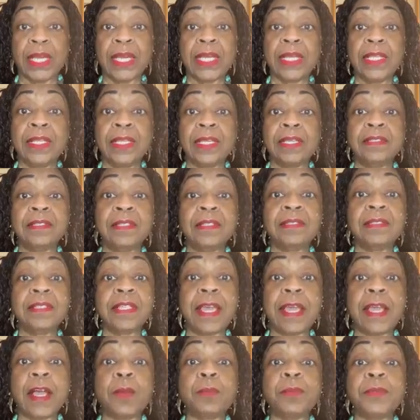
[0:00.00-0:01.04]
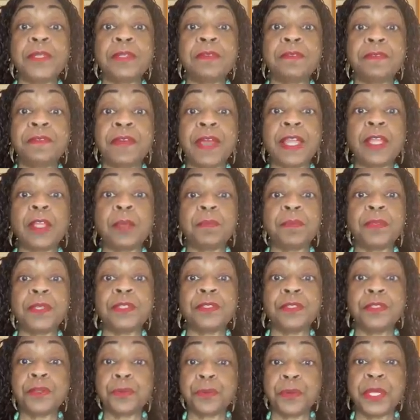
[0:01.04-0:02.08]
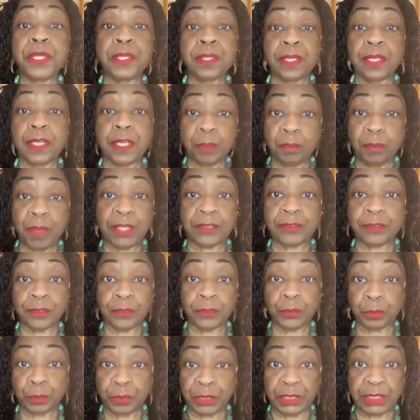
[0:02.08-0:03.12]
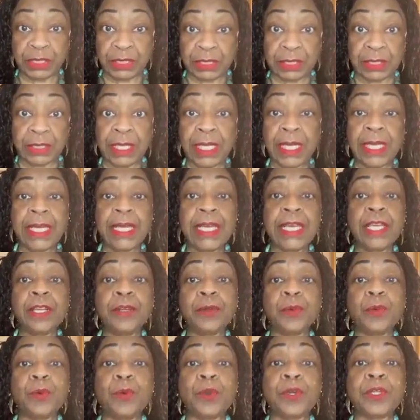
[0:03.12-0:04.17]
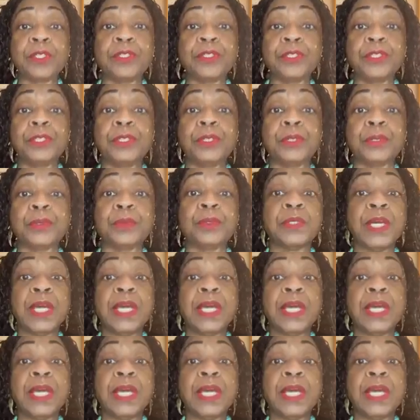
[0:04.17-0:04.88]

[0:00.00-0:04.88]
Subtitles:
This is to help develop the strengthening muscles we need in order to